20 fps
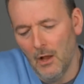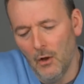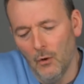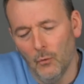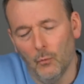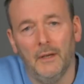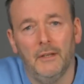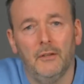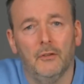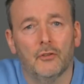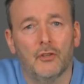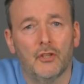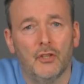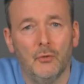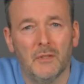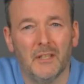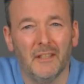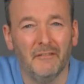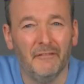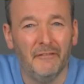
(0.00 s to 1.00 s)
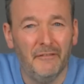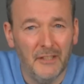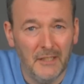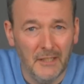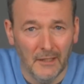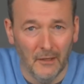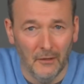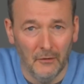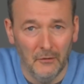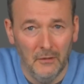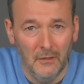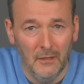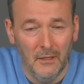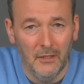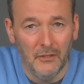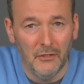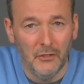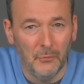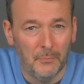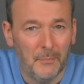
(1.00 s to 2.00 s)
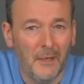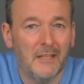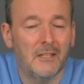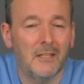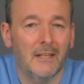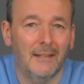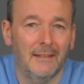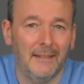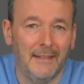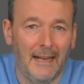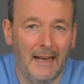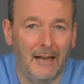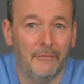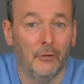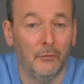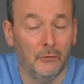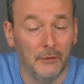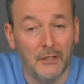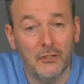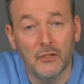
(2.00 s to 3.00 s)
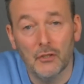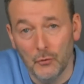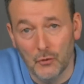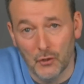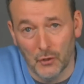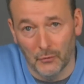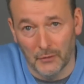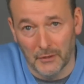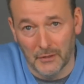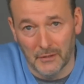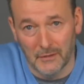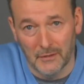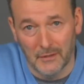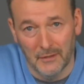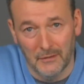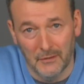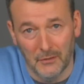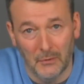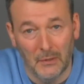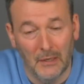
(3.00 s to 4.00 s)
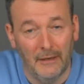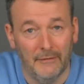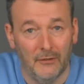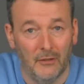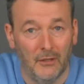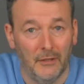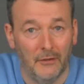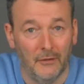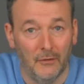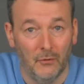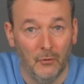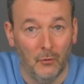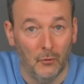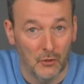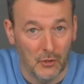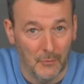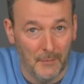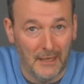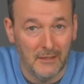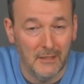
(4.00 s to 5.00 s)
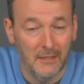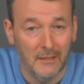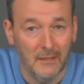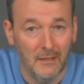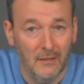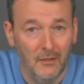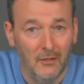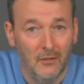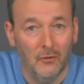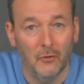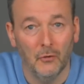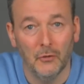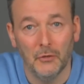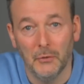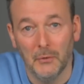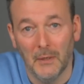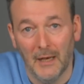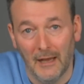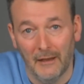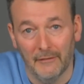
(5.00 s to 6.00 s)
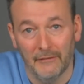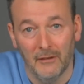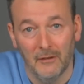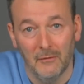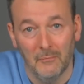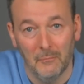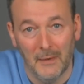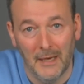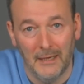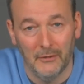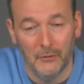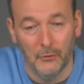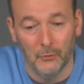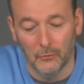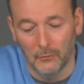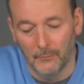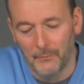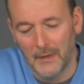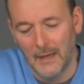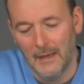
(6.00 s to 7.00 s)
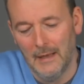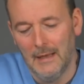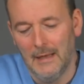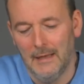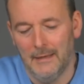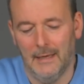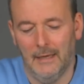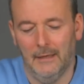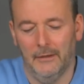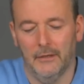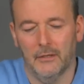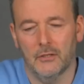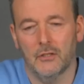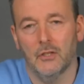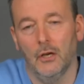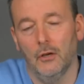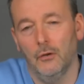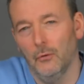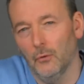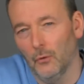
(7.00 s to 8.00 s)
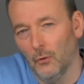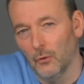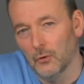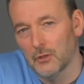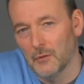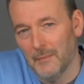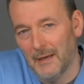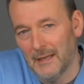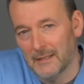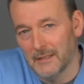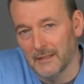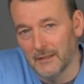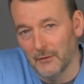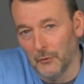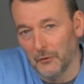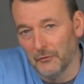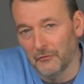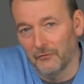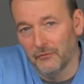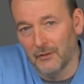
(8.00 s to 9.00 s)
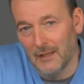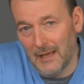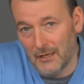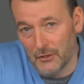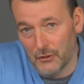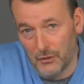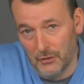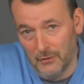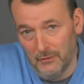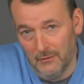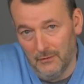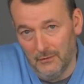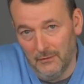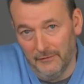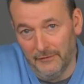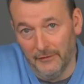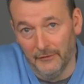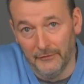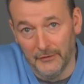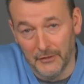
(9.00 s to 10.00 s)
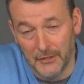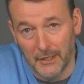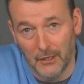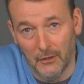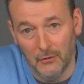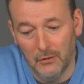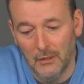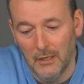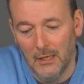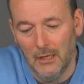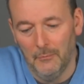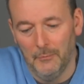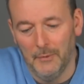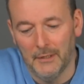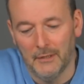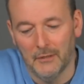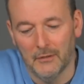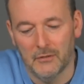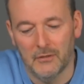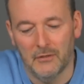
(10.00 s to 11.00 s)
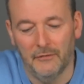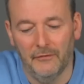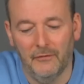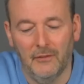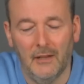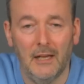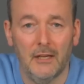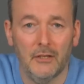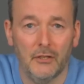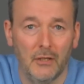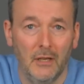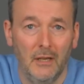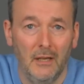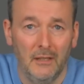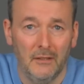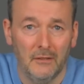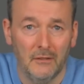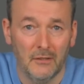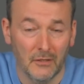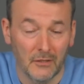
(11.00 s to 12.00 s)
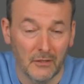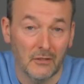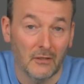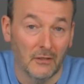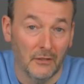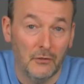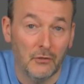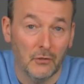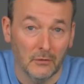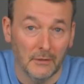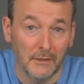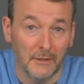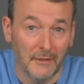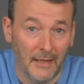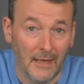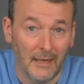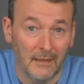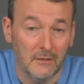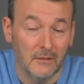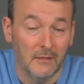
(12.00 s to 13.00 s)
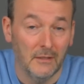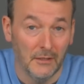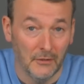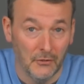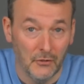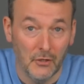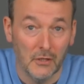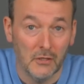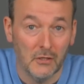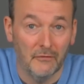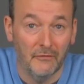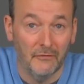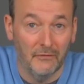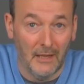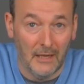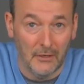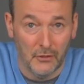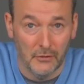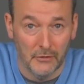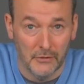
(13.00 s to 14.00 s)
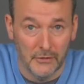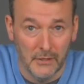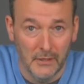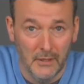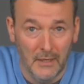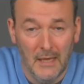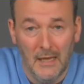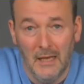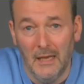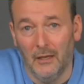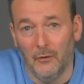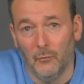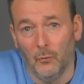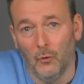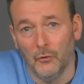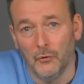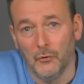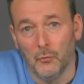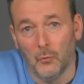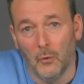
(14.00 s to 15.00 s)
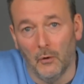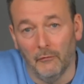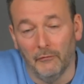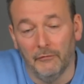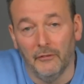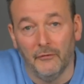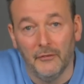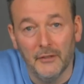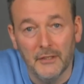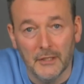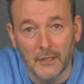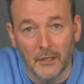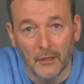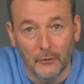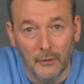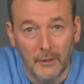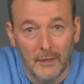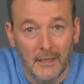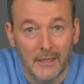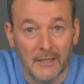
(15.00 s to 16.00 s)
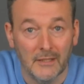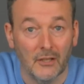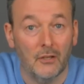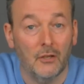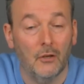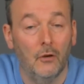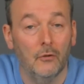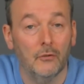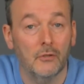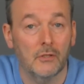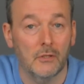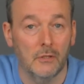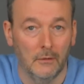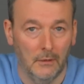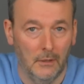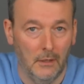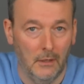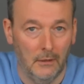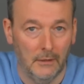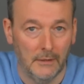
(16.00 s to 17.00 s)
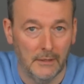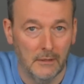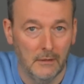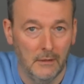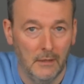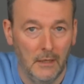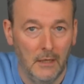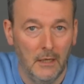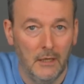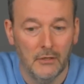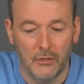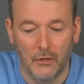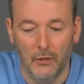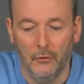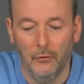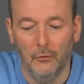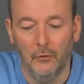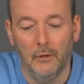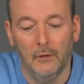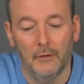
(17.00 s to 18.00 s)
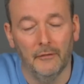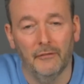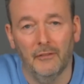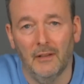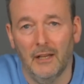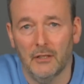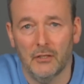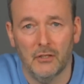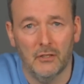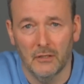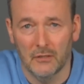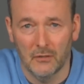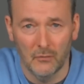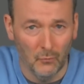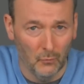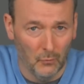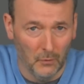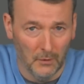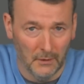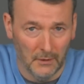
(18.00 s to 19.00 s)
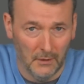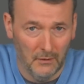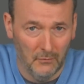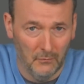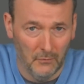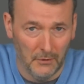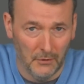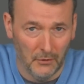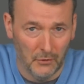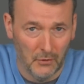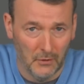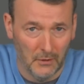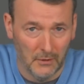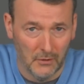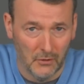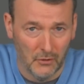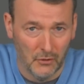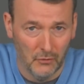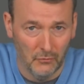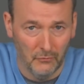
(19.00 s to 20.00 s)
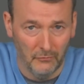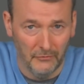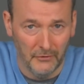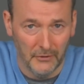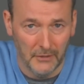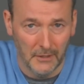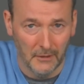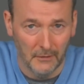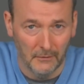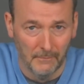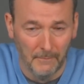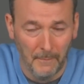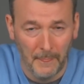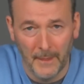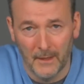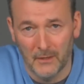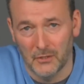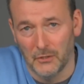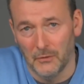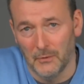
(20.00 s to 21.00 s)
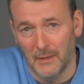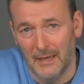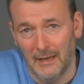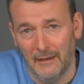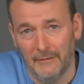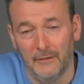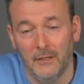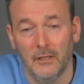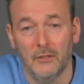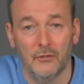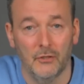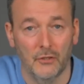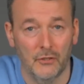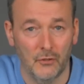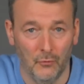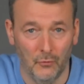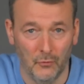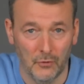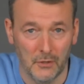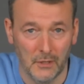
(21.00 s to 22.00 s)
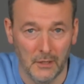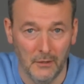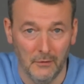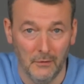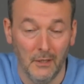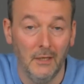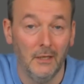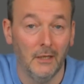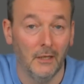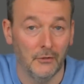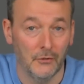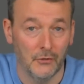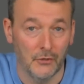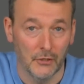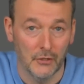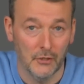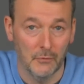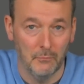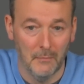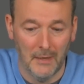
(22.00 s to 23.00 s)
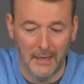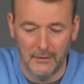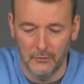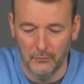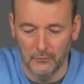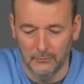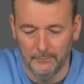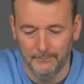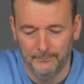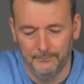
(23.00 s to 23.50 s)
When you're shooting video, you basically have only two choices. You have either automatic or you have manual. Now, there's no automatic with flash for video because the flash does literally that. It just flashes. And what you want for video is a constant light. So the flash doesn't work when you're trying to shoot video. So you have just auto and just manual.